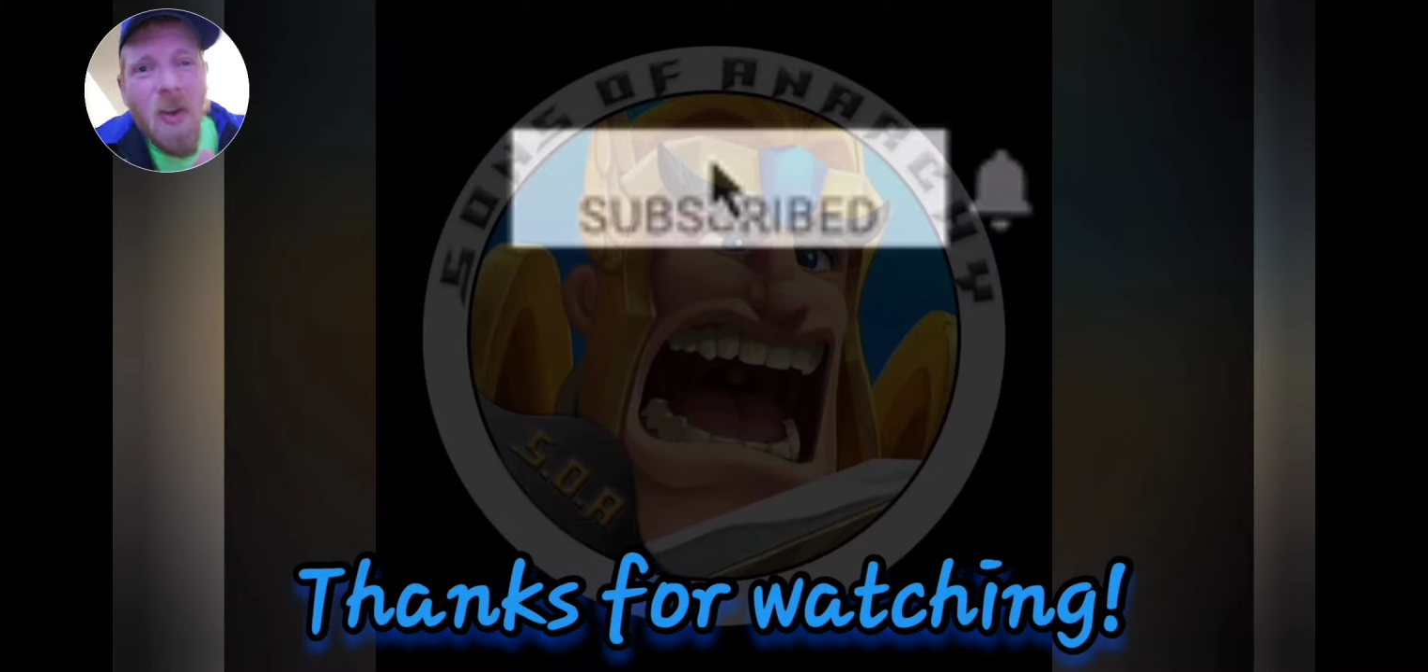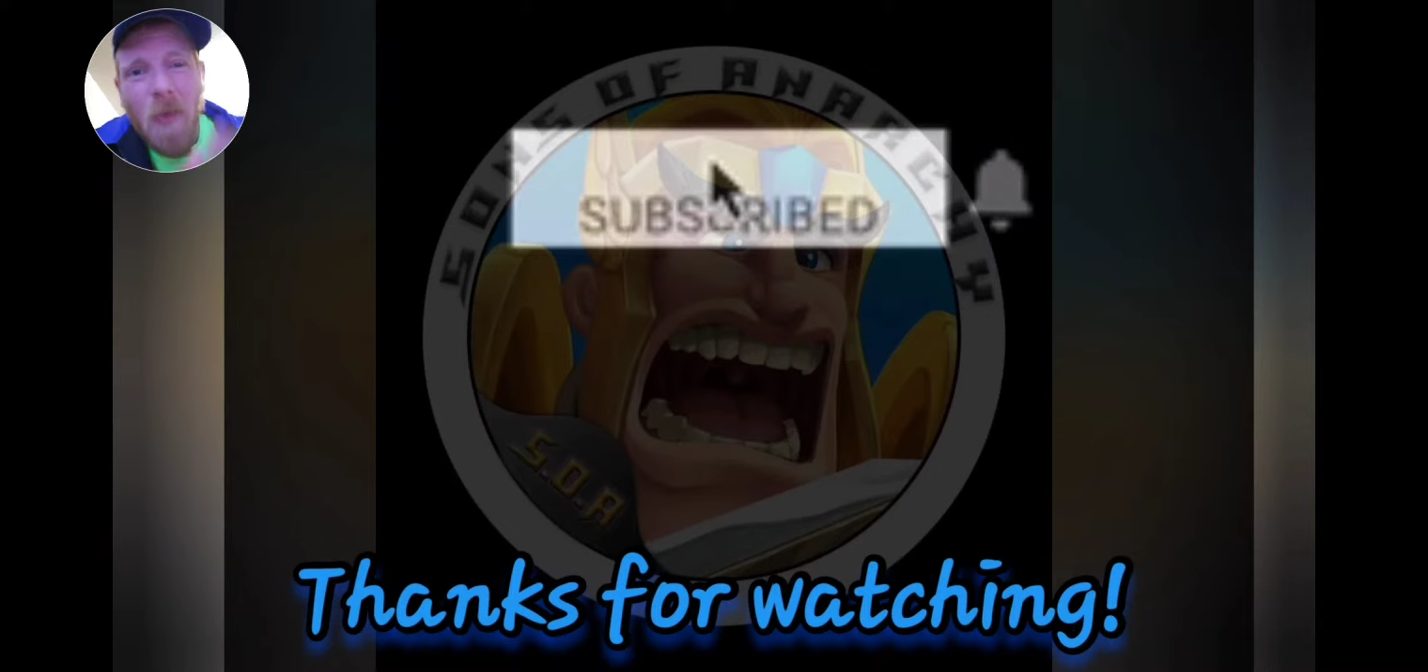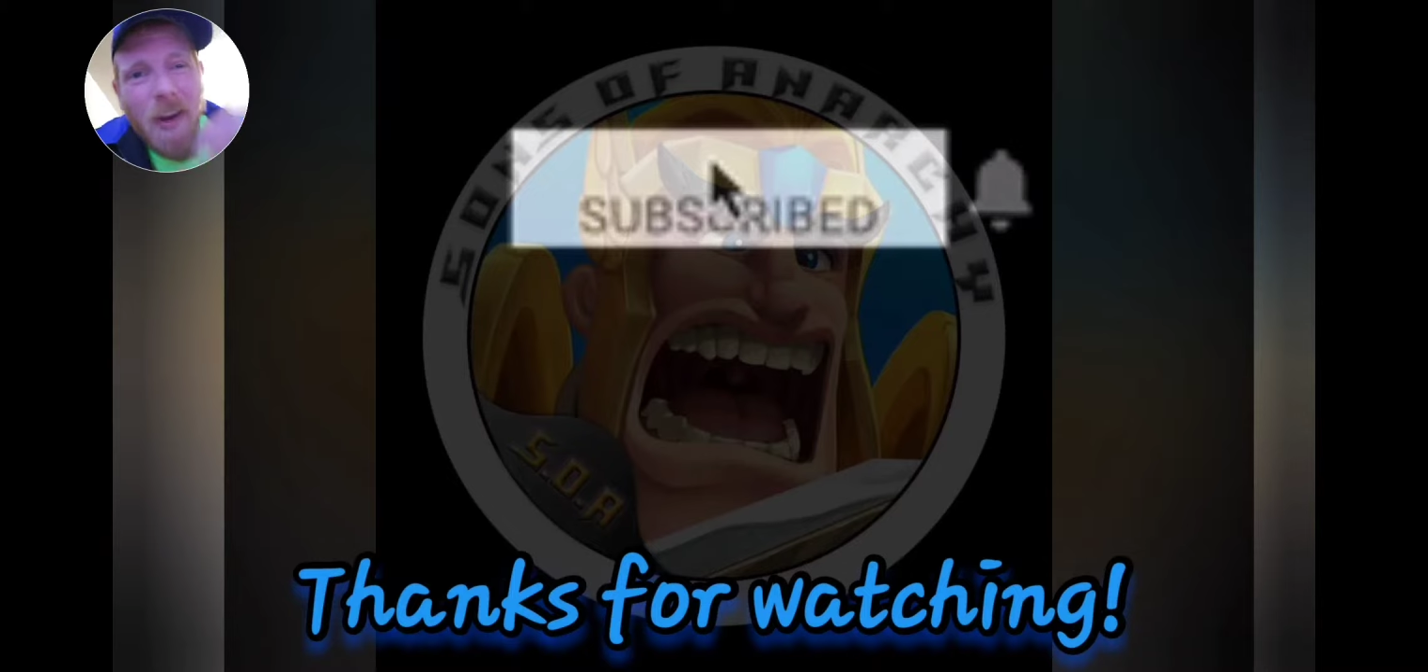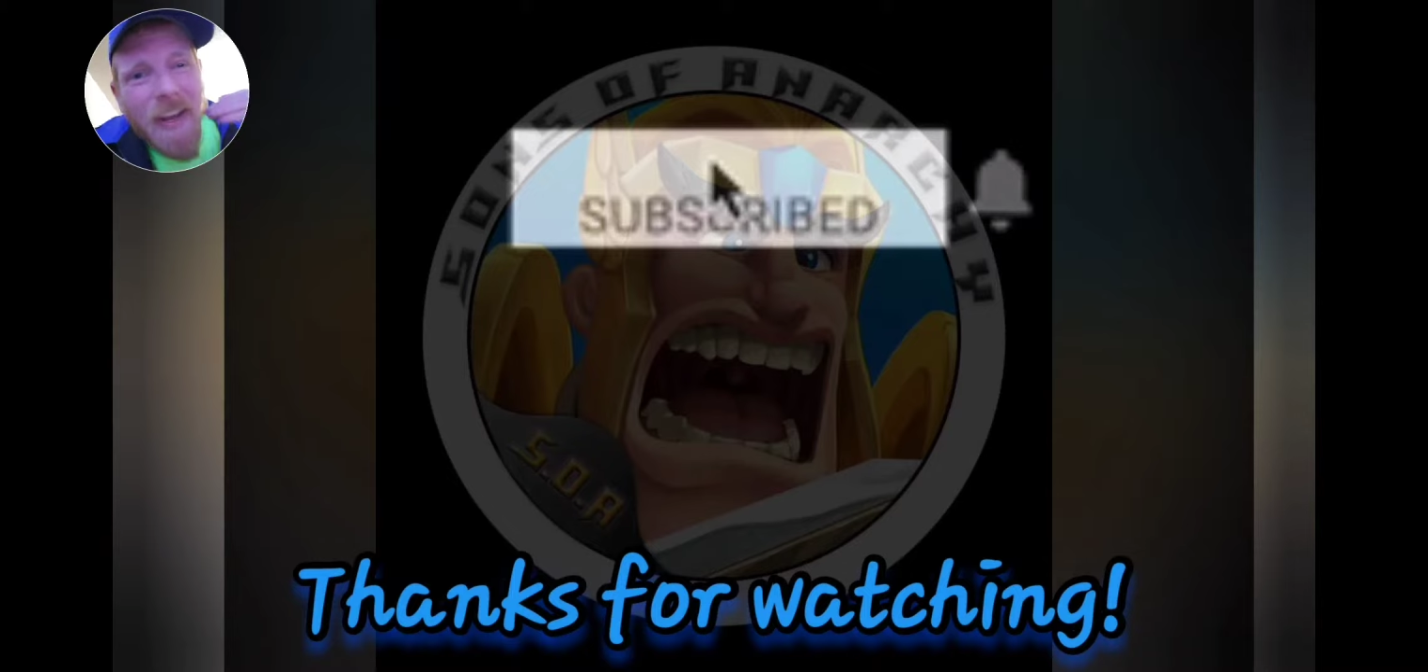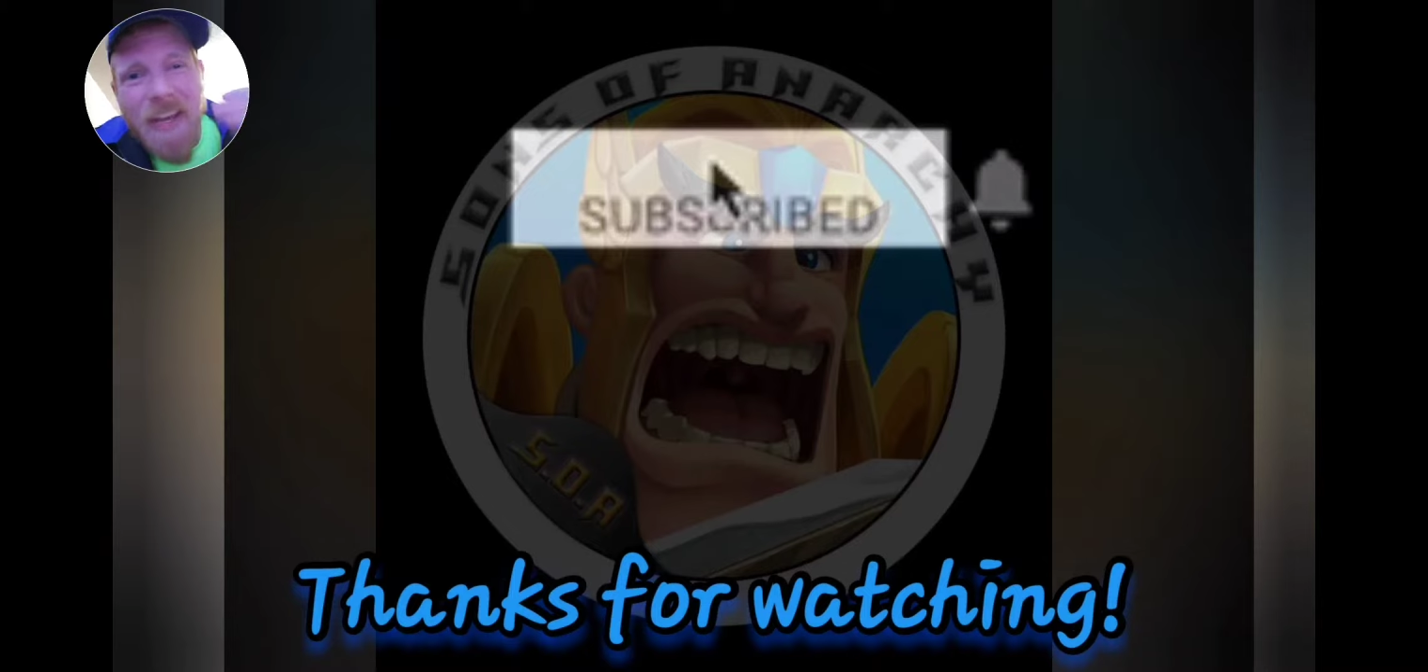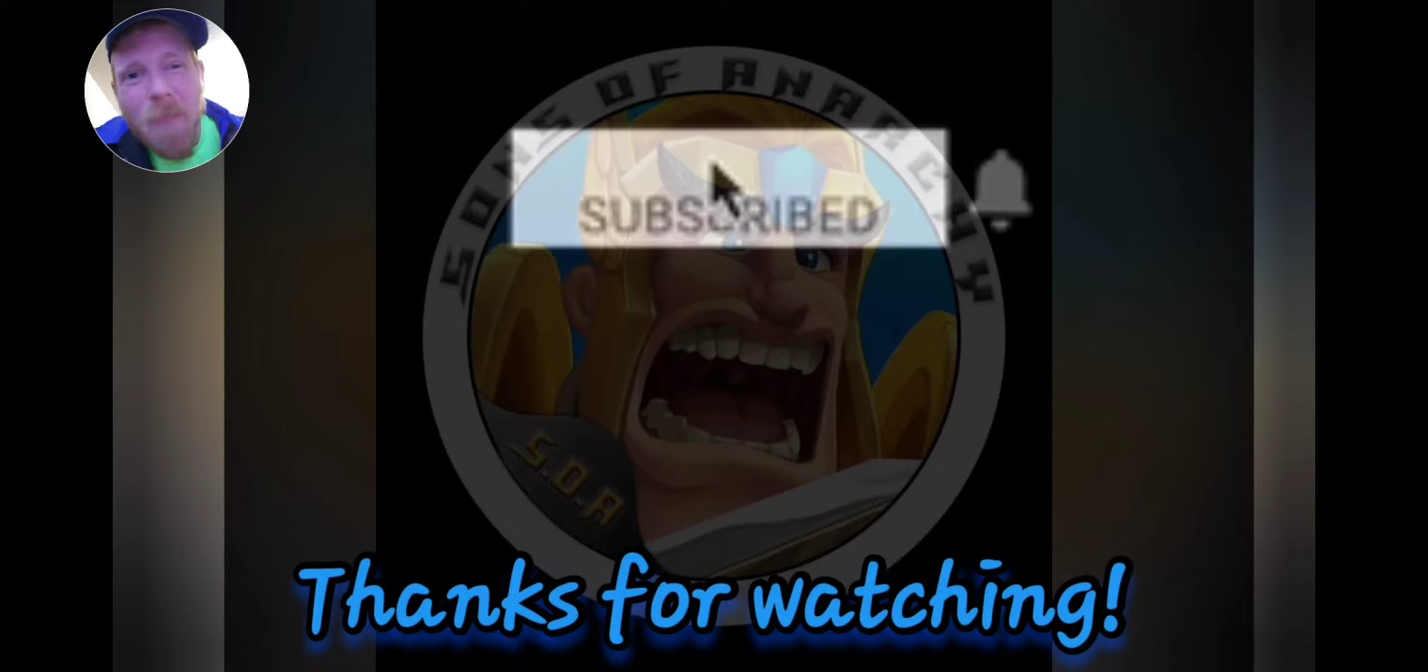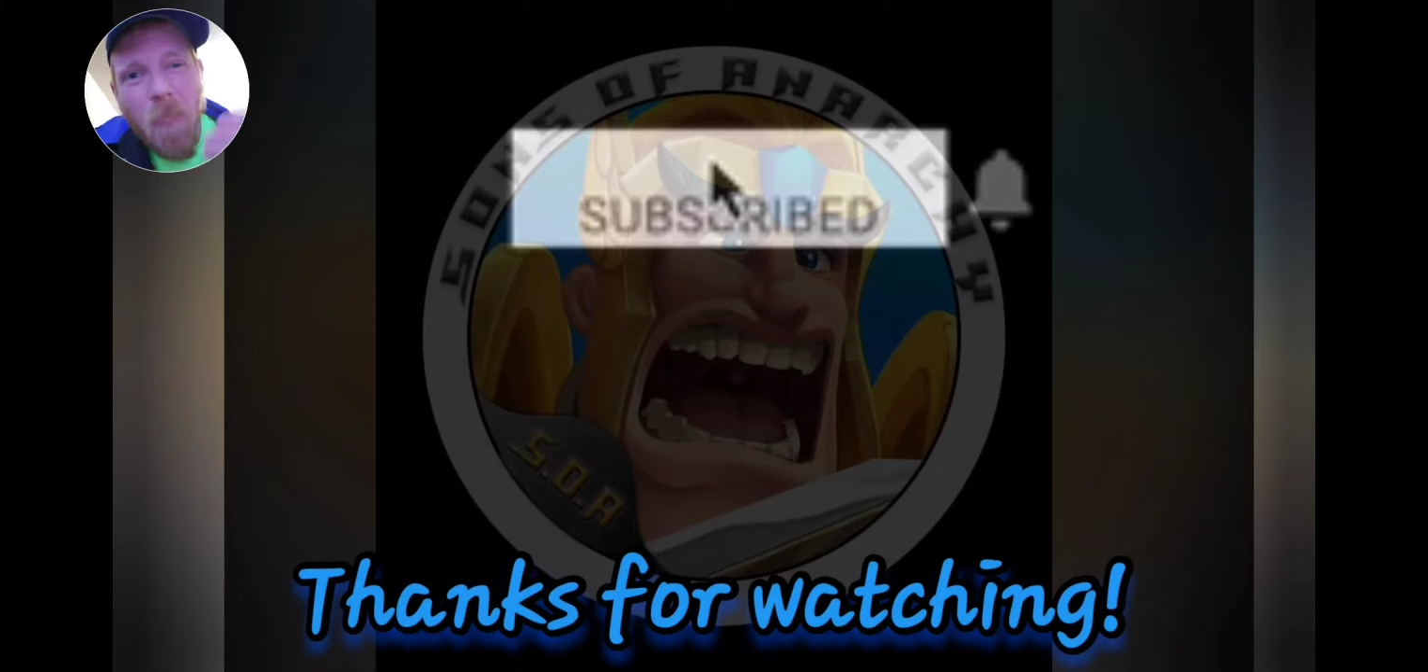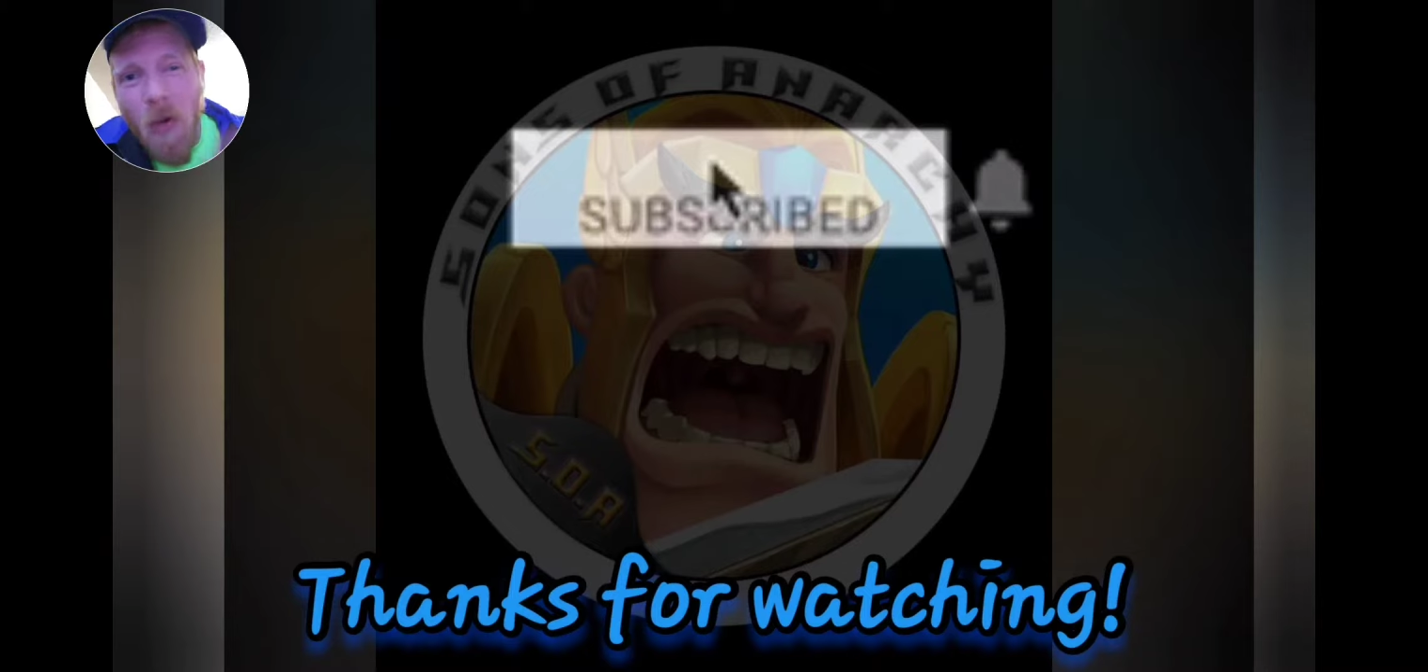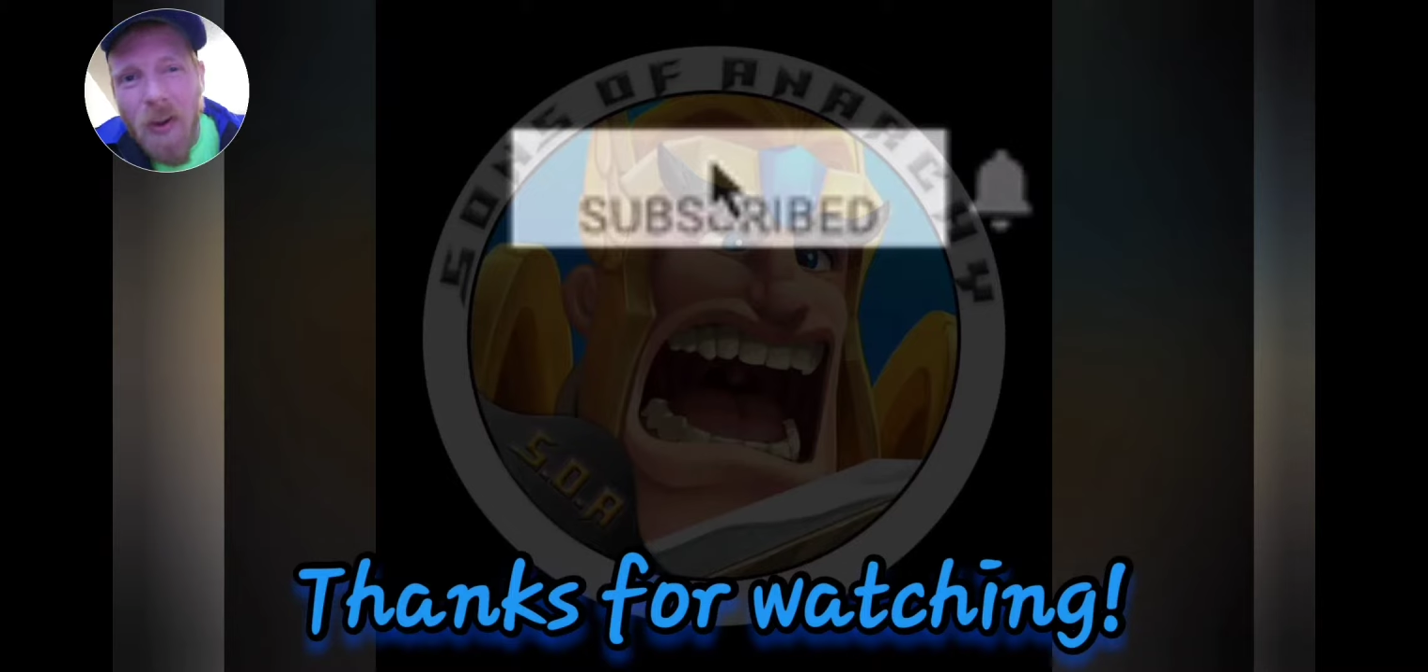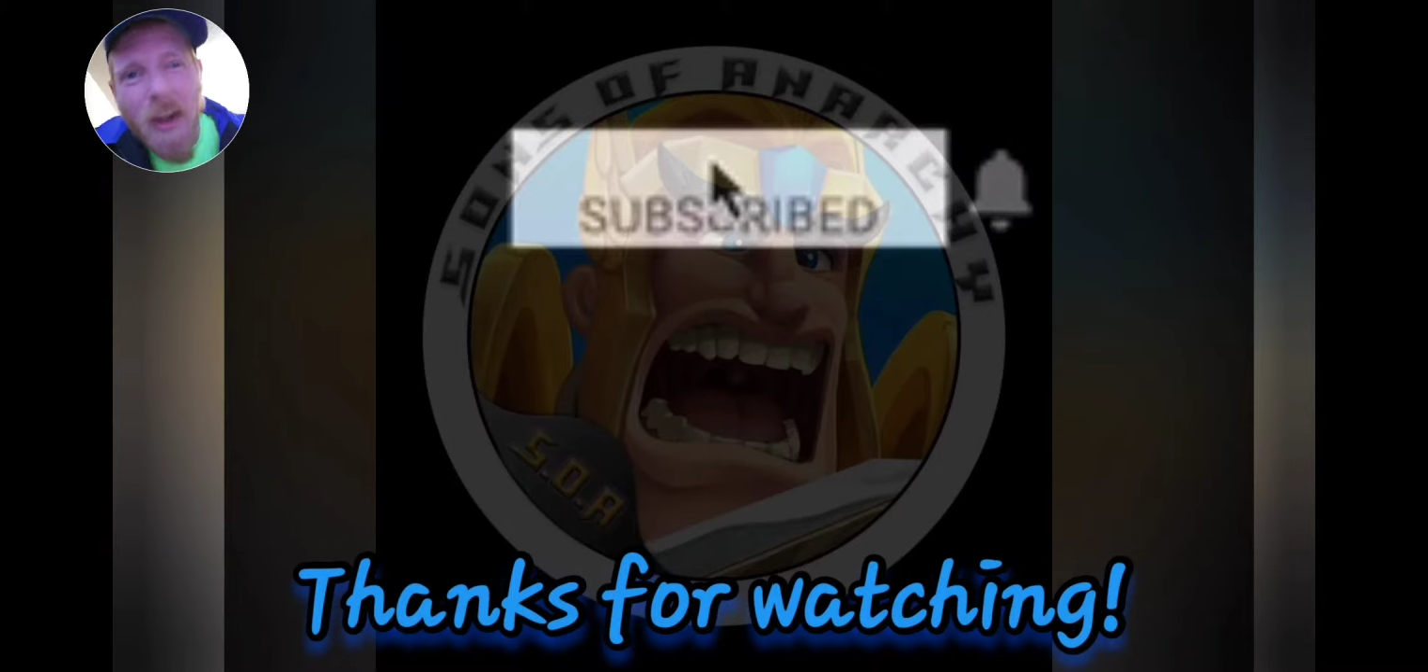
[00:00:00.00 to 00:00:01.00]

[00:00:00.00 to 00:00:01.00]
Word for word: We're going to keep more